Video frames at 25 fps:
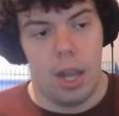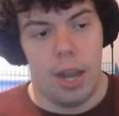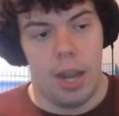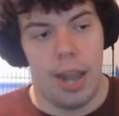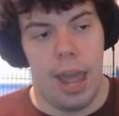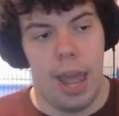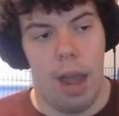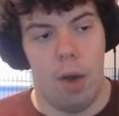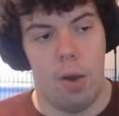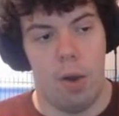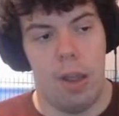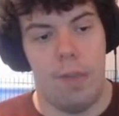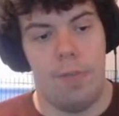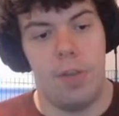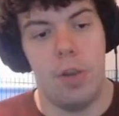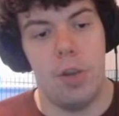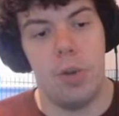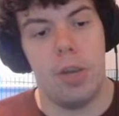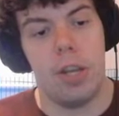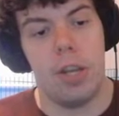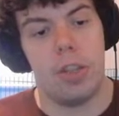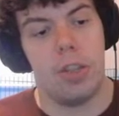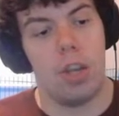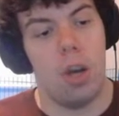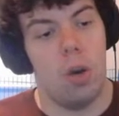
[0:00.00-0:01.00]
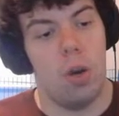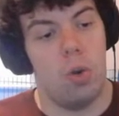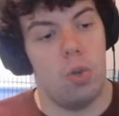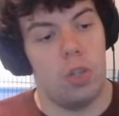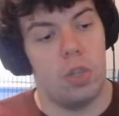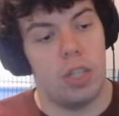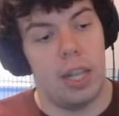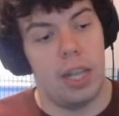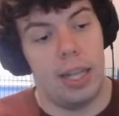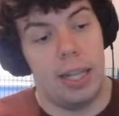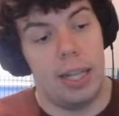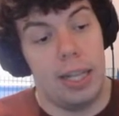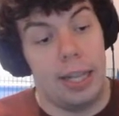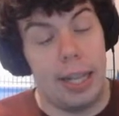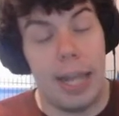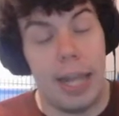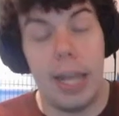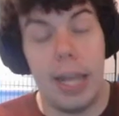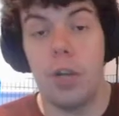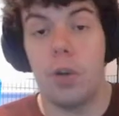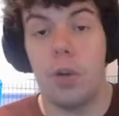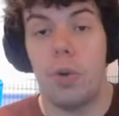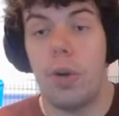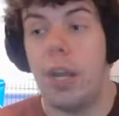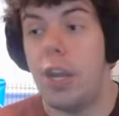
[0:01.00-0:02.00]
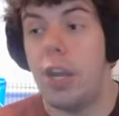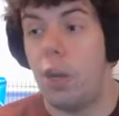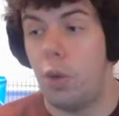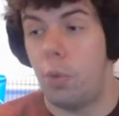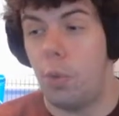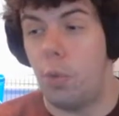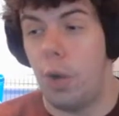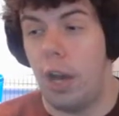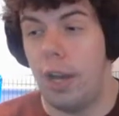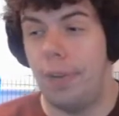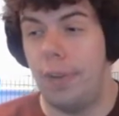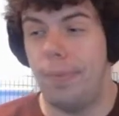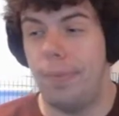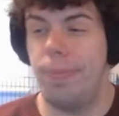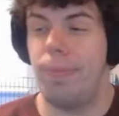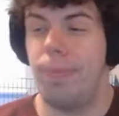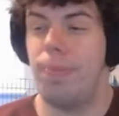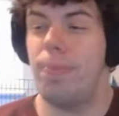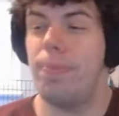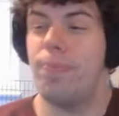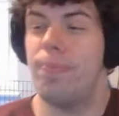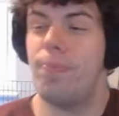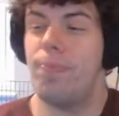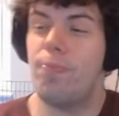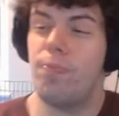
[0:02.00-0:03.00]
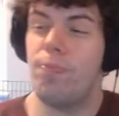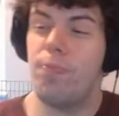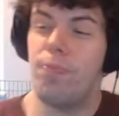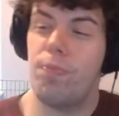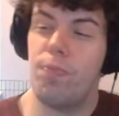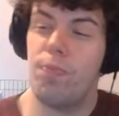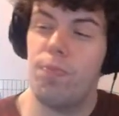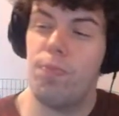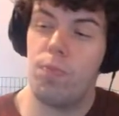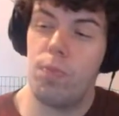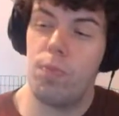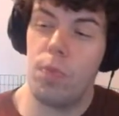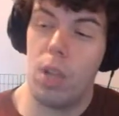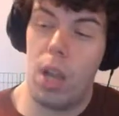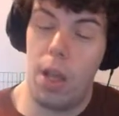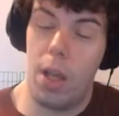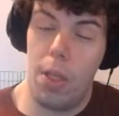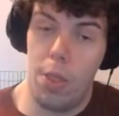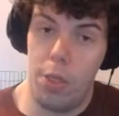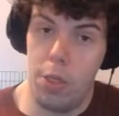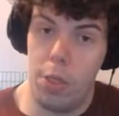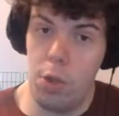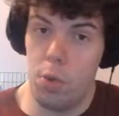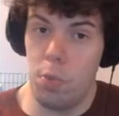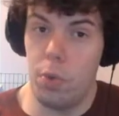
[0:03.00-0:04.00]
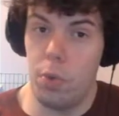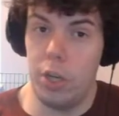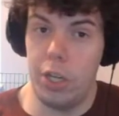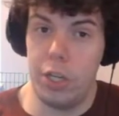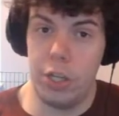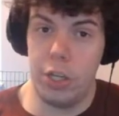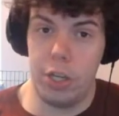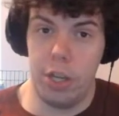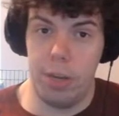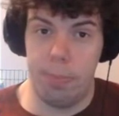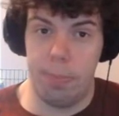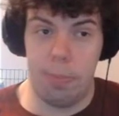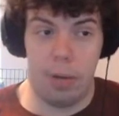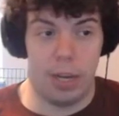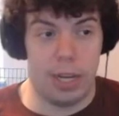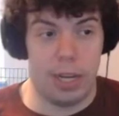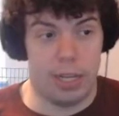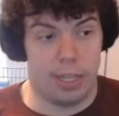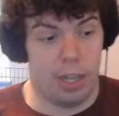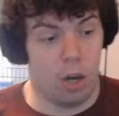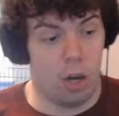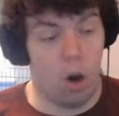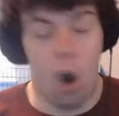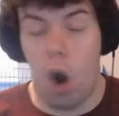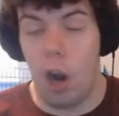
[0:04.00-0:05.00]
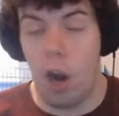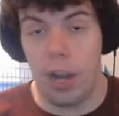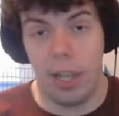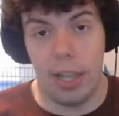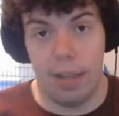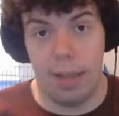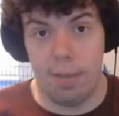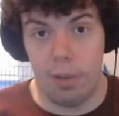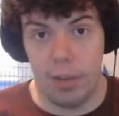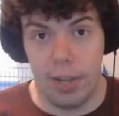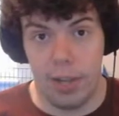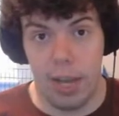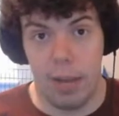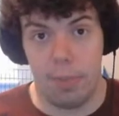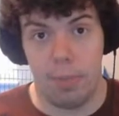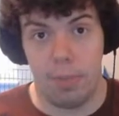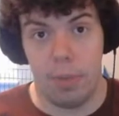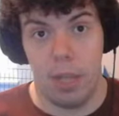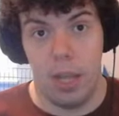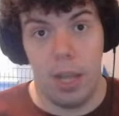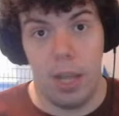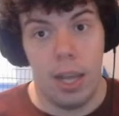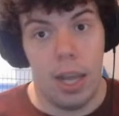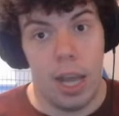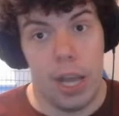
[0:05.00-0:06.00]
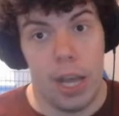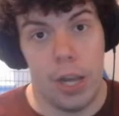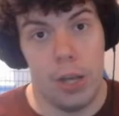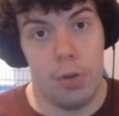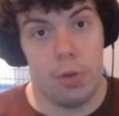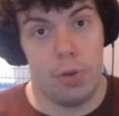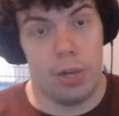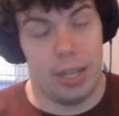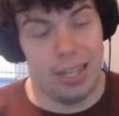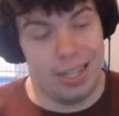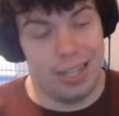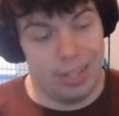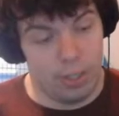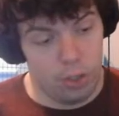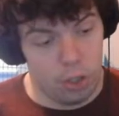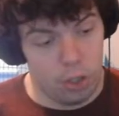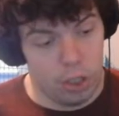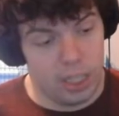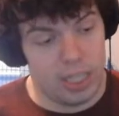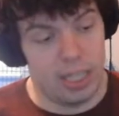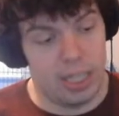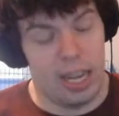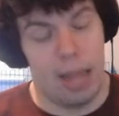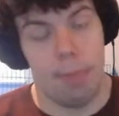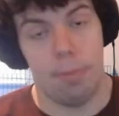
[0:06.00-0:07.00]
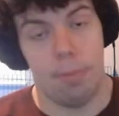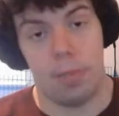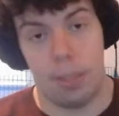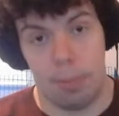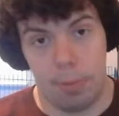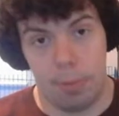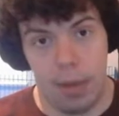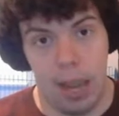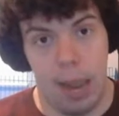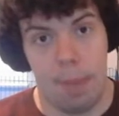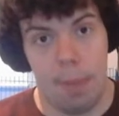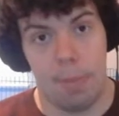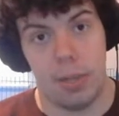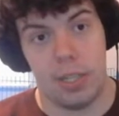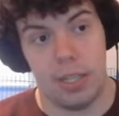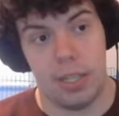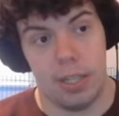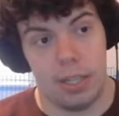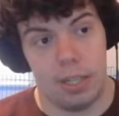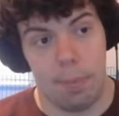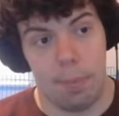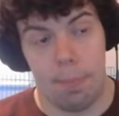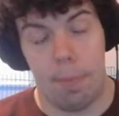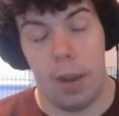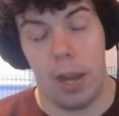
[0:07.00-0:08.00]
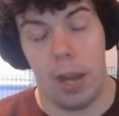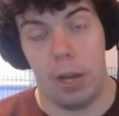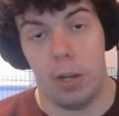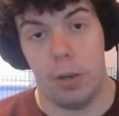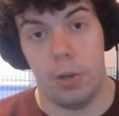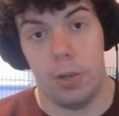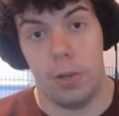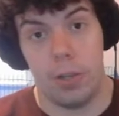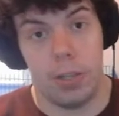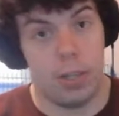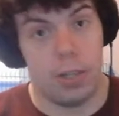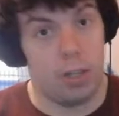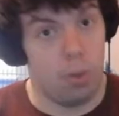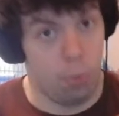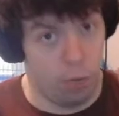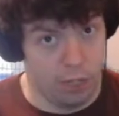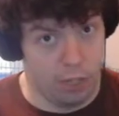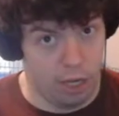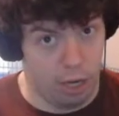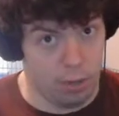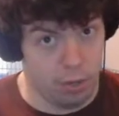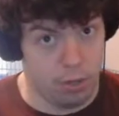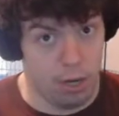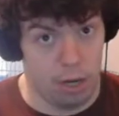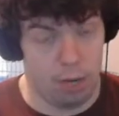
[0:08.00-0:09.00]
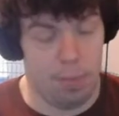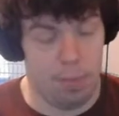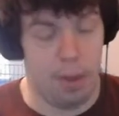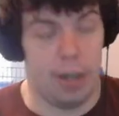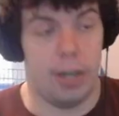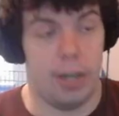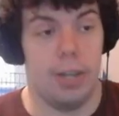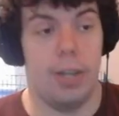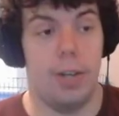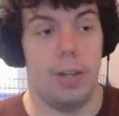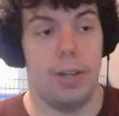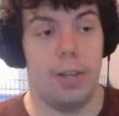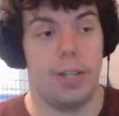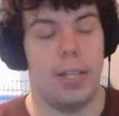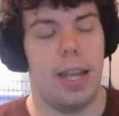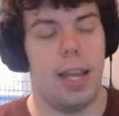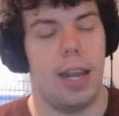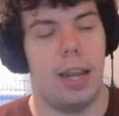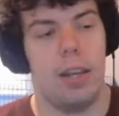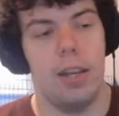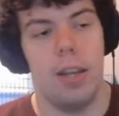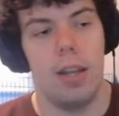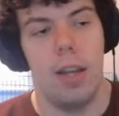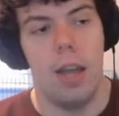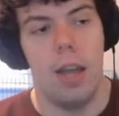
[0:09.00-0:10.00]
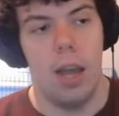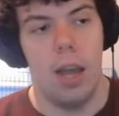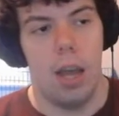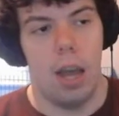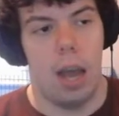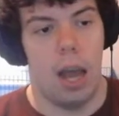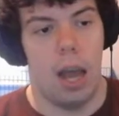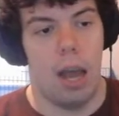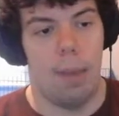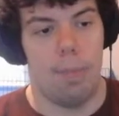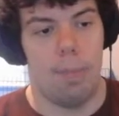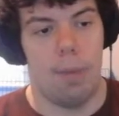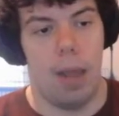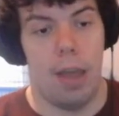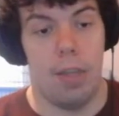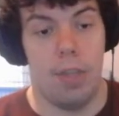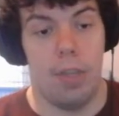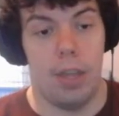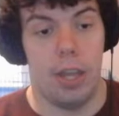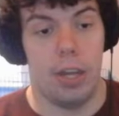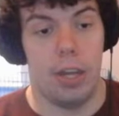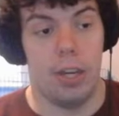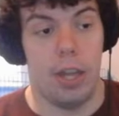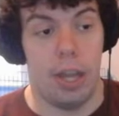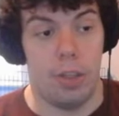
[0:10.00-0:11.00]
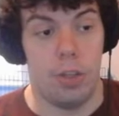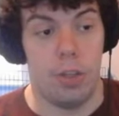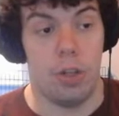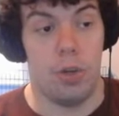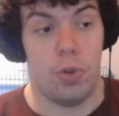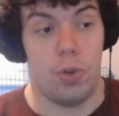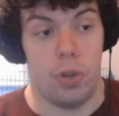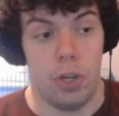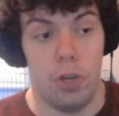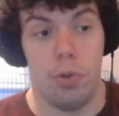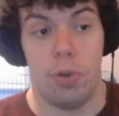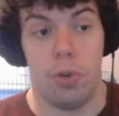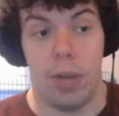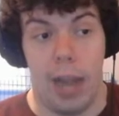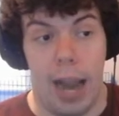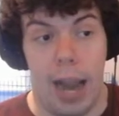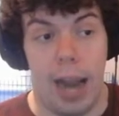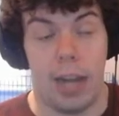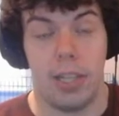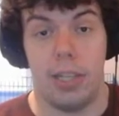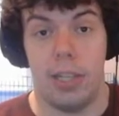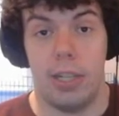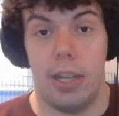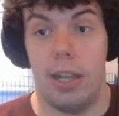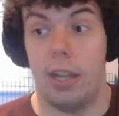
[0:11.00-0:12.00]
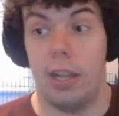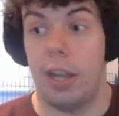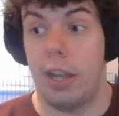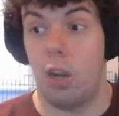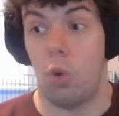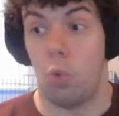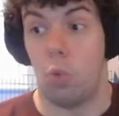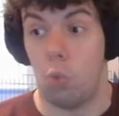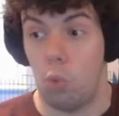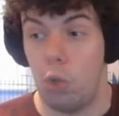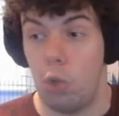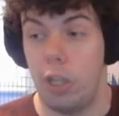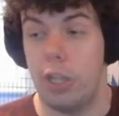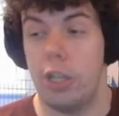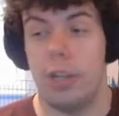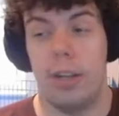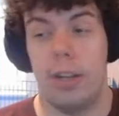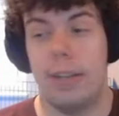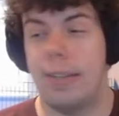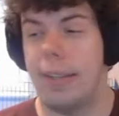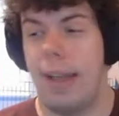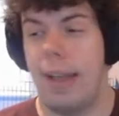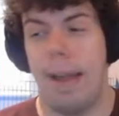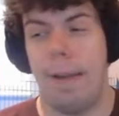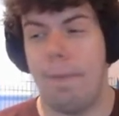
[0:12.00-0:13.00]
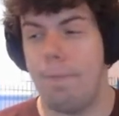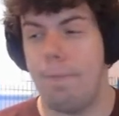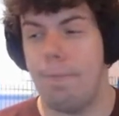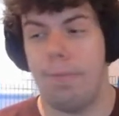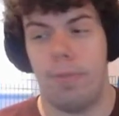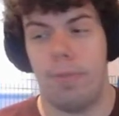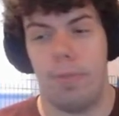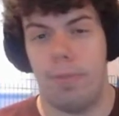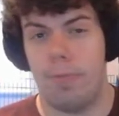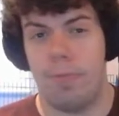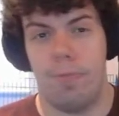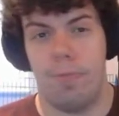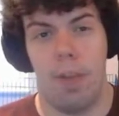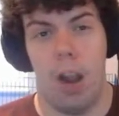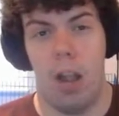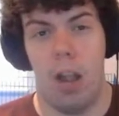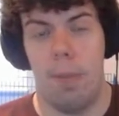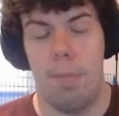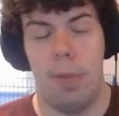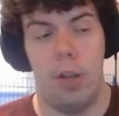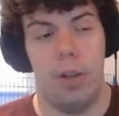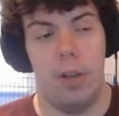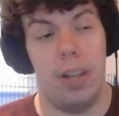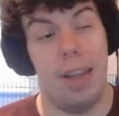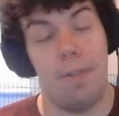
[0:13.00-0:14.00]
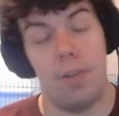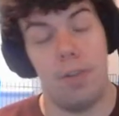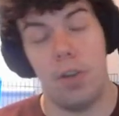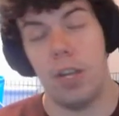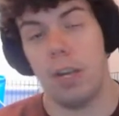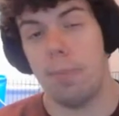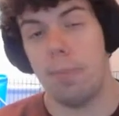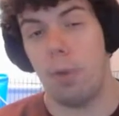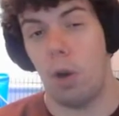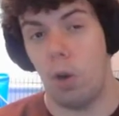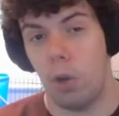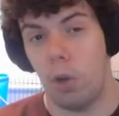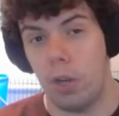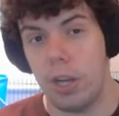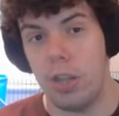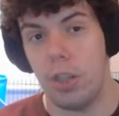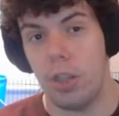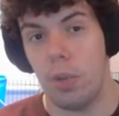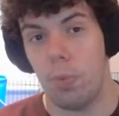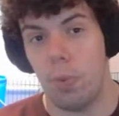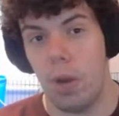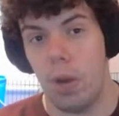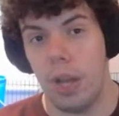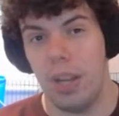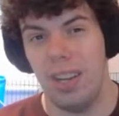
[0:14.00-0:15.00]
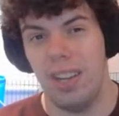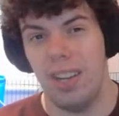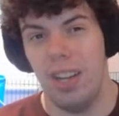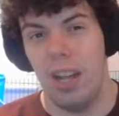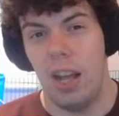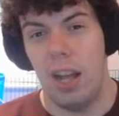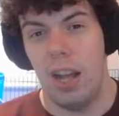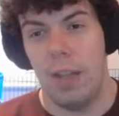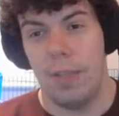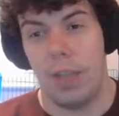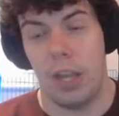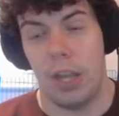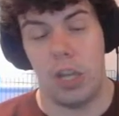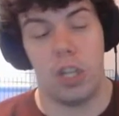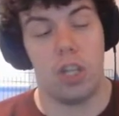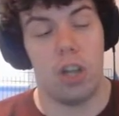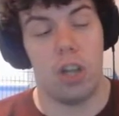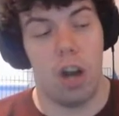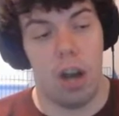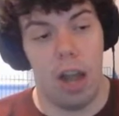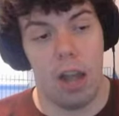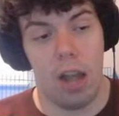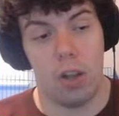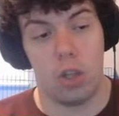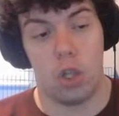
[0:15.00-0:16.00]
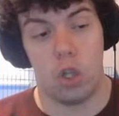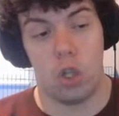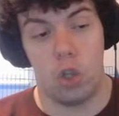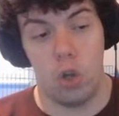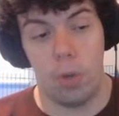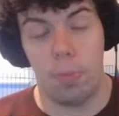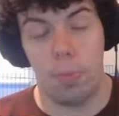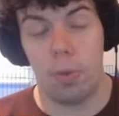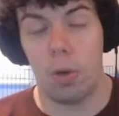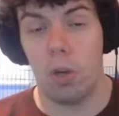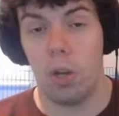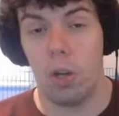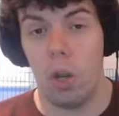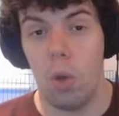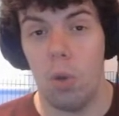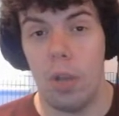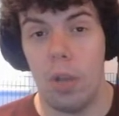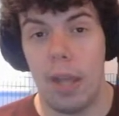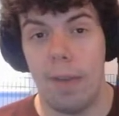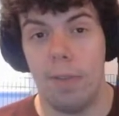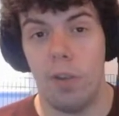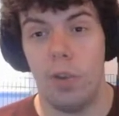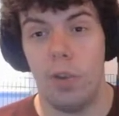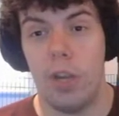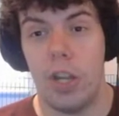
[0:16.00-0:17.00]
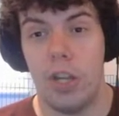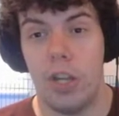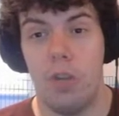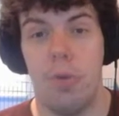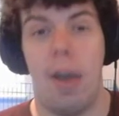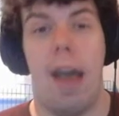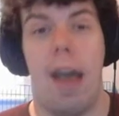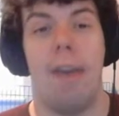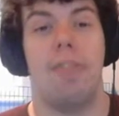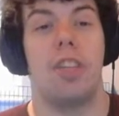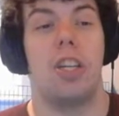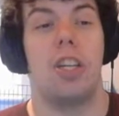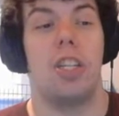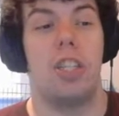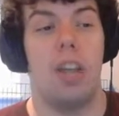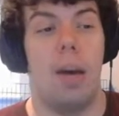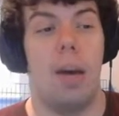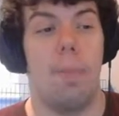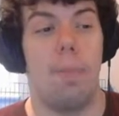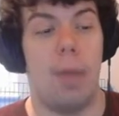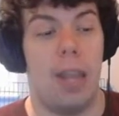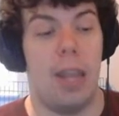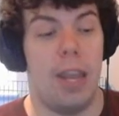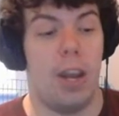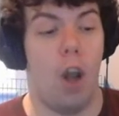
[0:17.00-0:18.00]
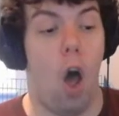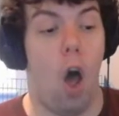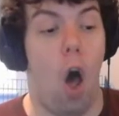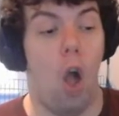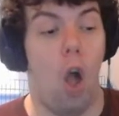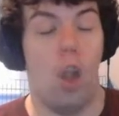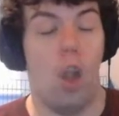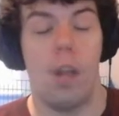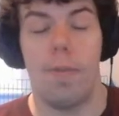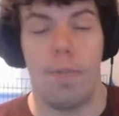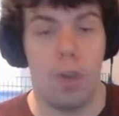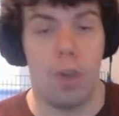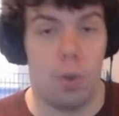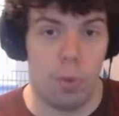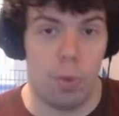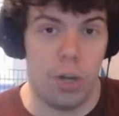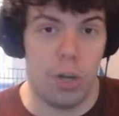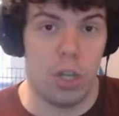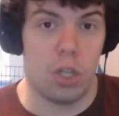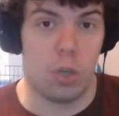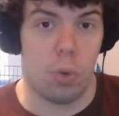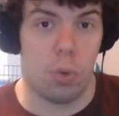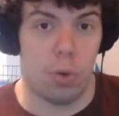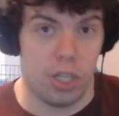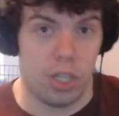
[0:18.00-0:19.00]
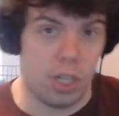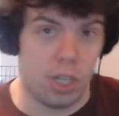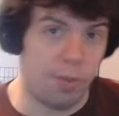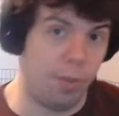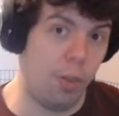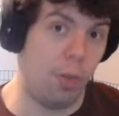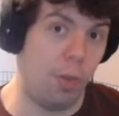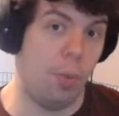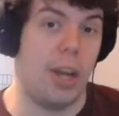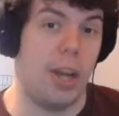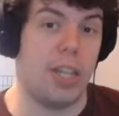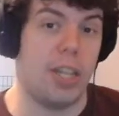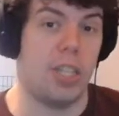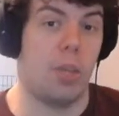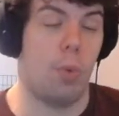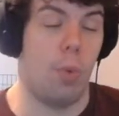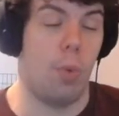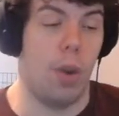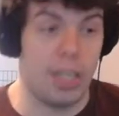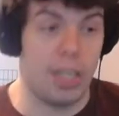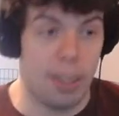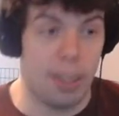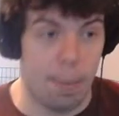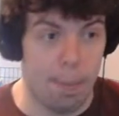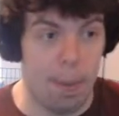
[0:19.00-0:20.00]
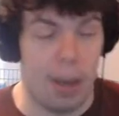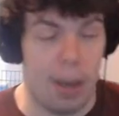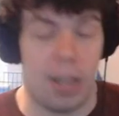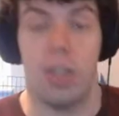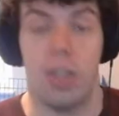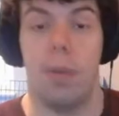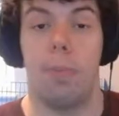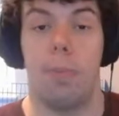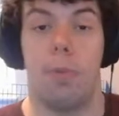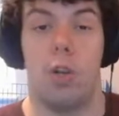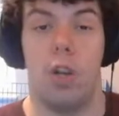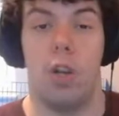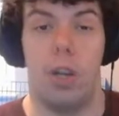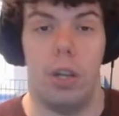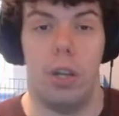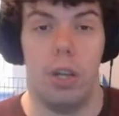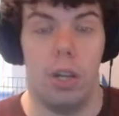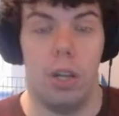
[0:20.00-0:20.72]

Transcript: Now, if you get those later in a run, they're really good because they're already leveled up and you can slam some gambits and some peddlers, which I'll talk about in here in a second. And you can actually get like a really good like build. If you get them early in the run, they start out super low level and you have to dump in all of your resources for the rest of the run to make them good.